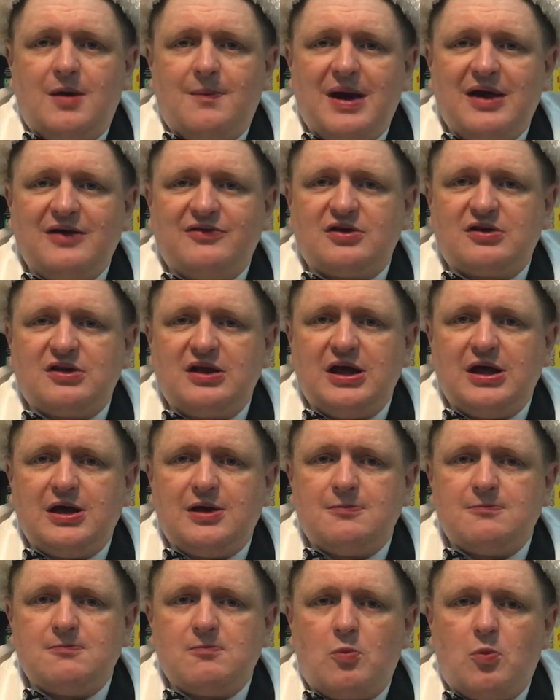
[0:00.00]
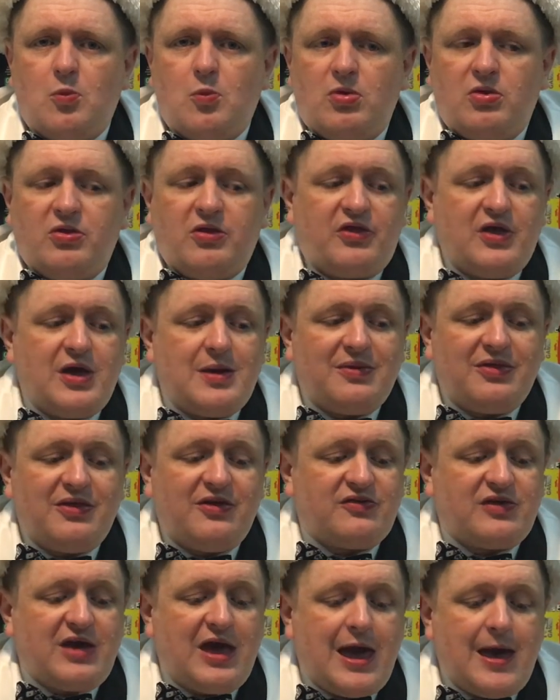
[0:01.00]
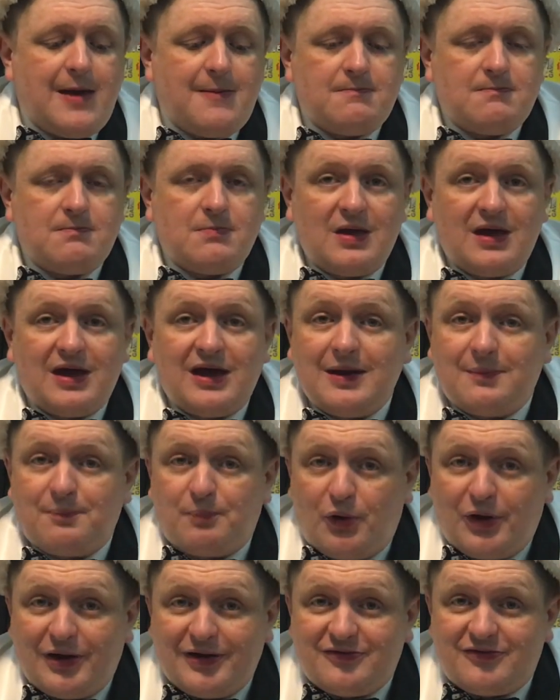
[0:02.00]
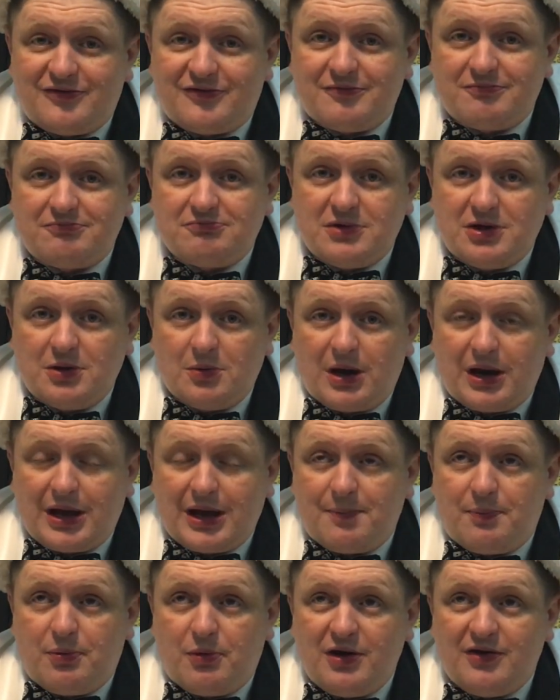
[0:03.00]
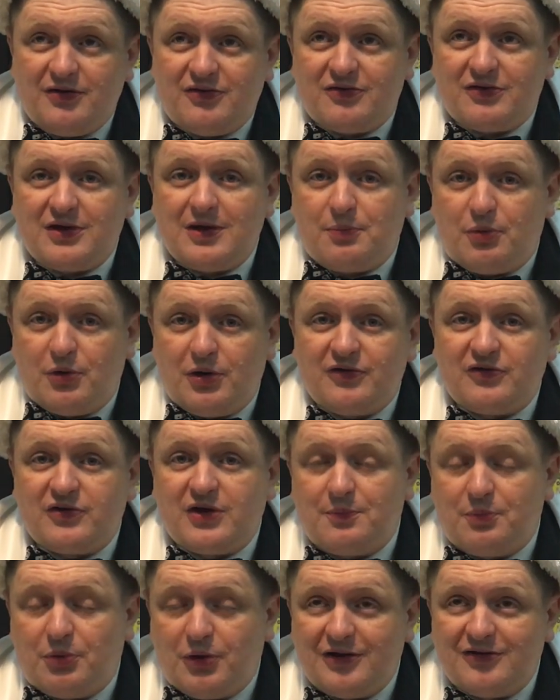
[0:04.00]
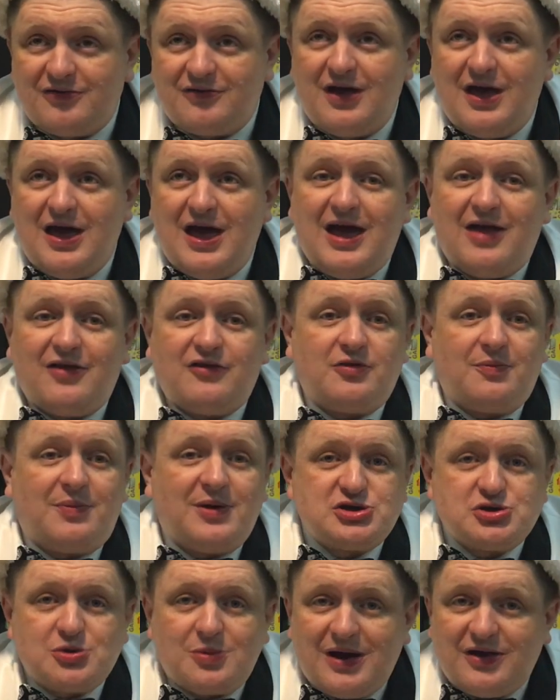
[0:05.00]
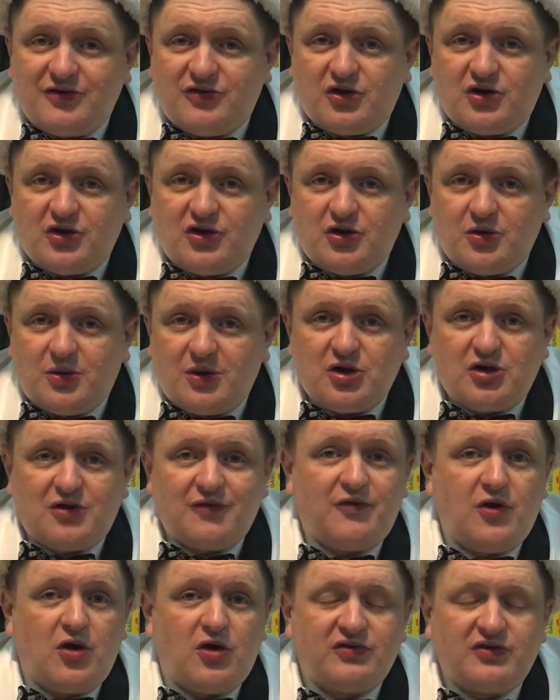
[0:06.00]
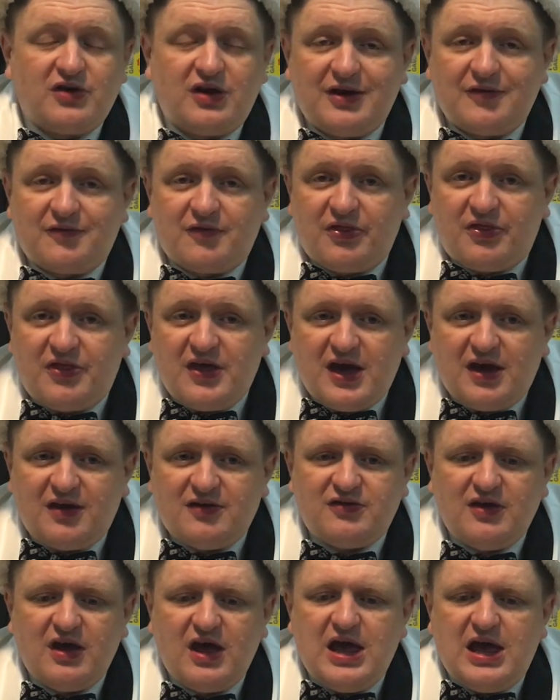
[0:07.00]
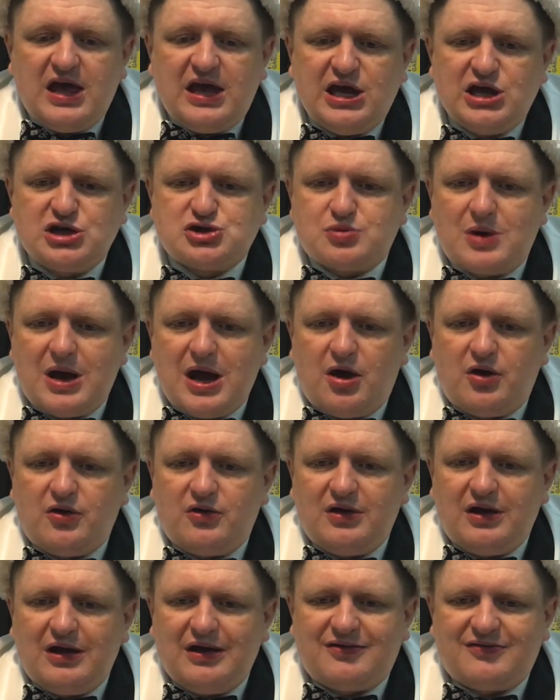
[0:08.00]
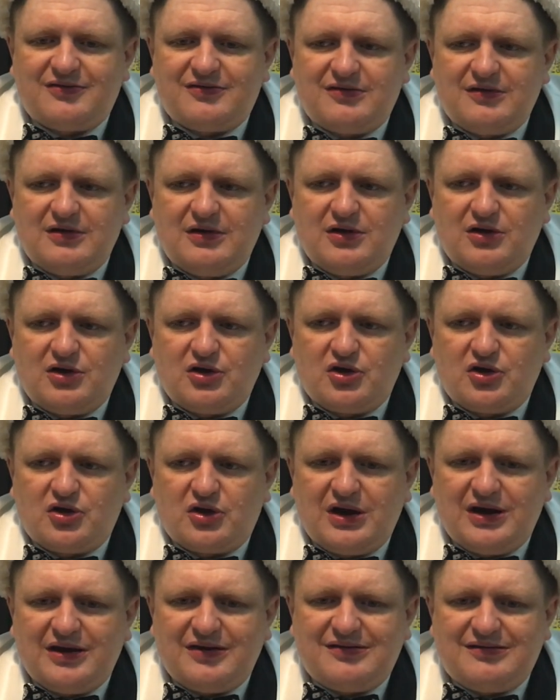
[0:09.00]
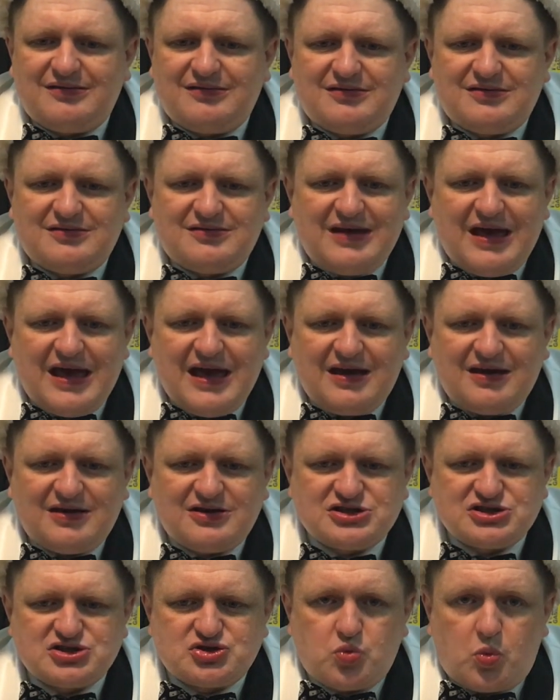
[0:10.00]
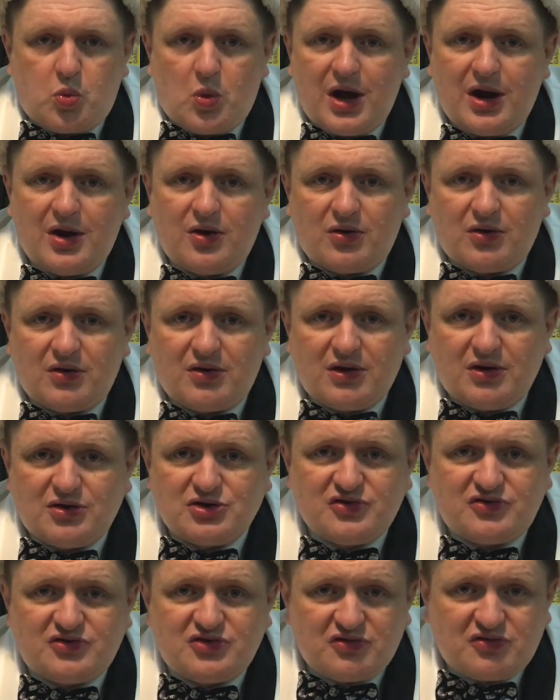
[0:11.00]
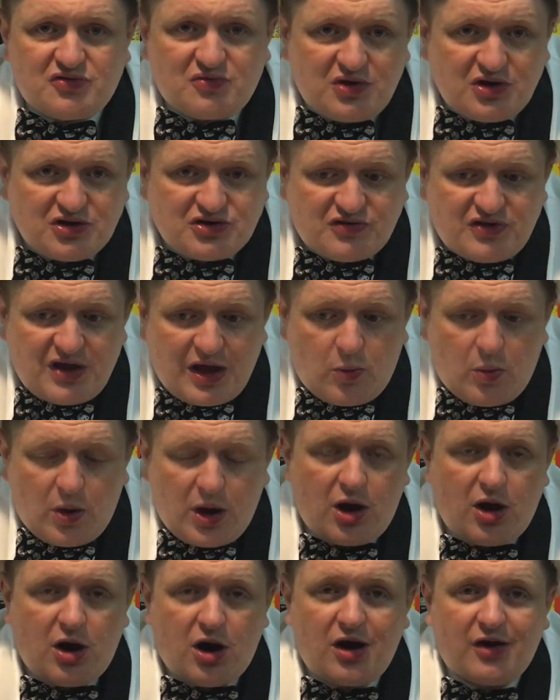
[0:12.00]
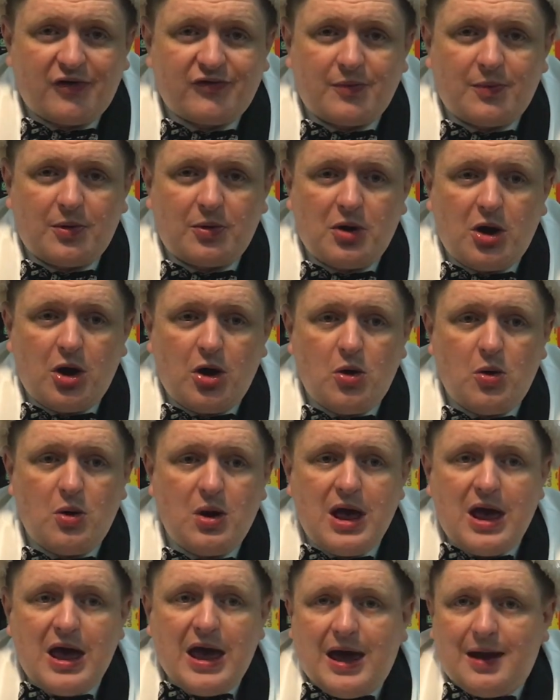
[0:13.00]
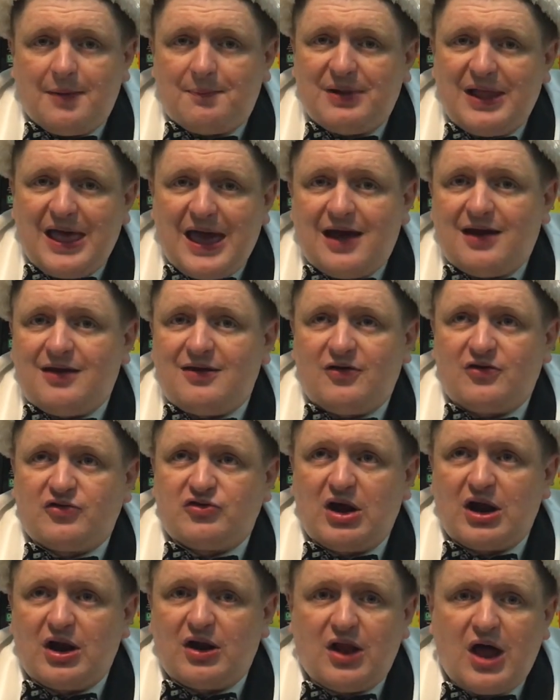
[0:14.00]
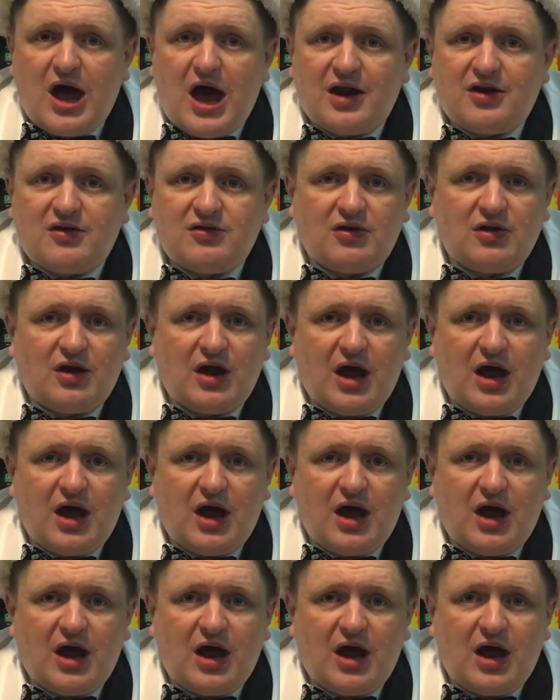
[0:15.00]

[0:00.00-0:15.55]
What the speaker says: Basically, the theme of this game, get points. You want to get points, get points, get points. And there's a bunch of ways you can do it. You can focus on different things. Each round, you're going to take just one, or you just take one card from a row and play it. There's not a lot